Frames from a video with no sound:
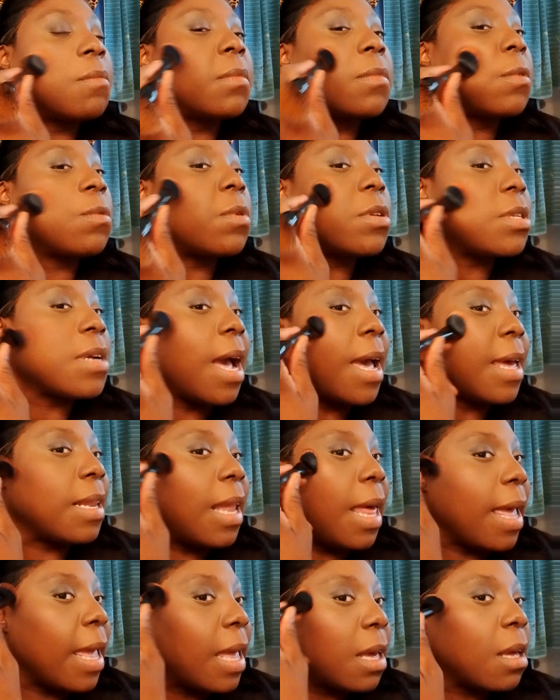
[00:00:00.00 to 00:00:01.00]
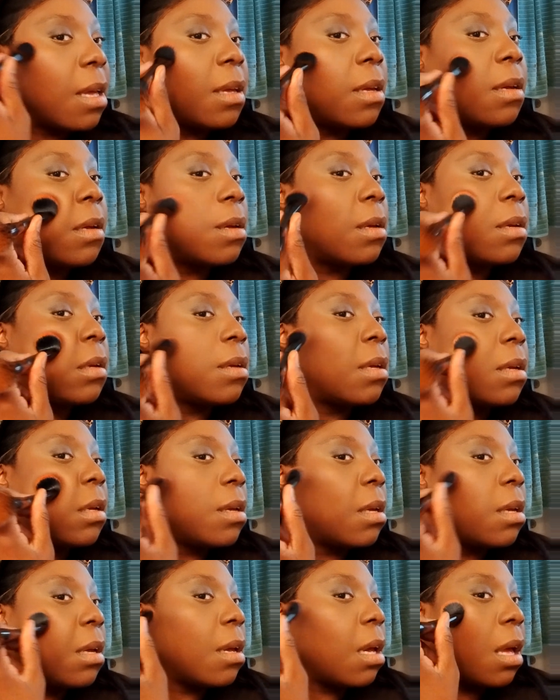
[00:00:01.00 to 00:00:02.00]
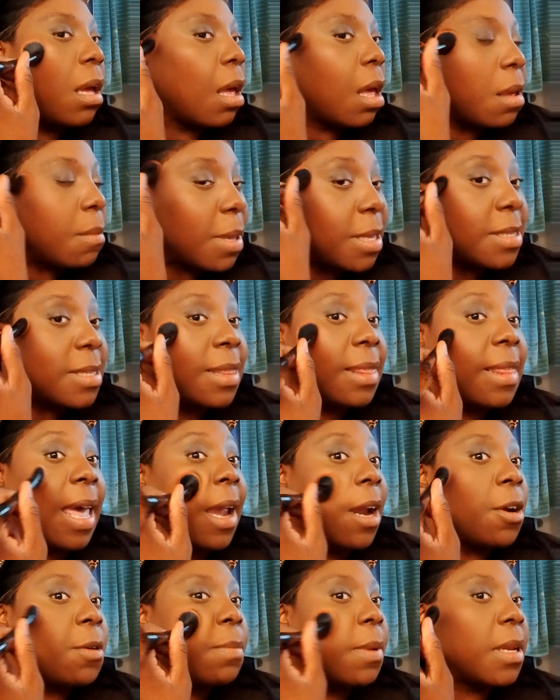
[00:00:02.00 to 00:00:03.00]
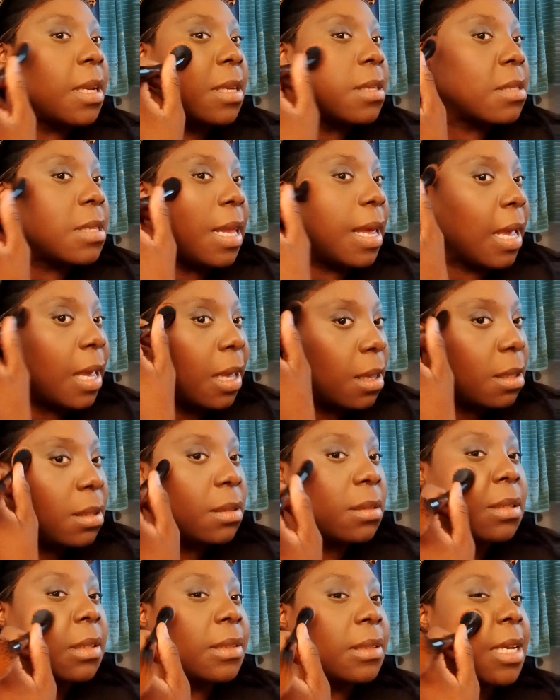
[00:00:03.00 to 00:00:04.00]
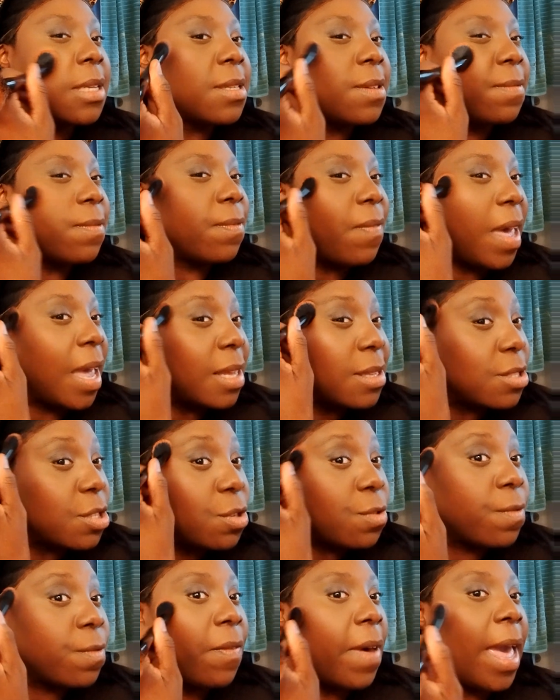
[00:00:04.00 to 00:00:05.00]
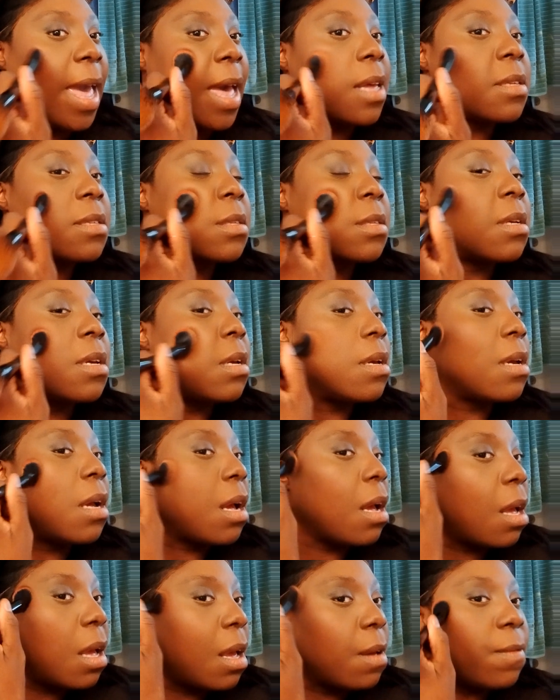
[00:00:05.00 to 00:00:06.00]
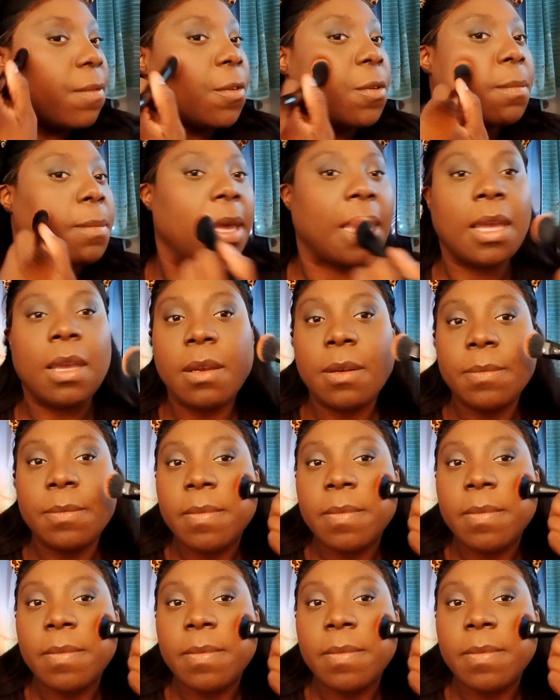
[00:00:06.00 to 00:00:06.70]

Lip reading: which I like. It's there, but it's like doesn't fade too fast for me.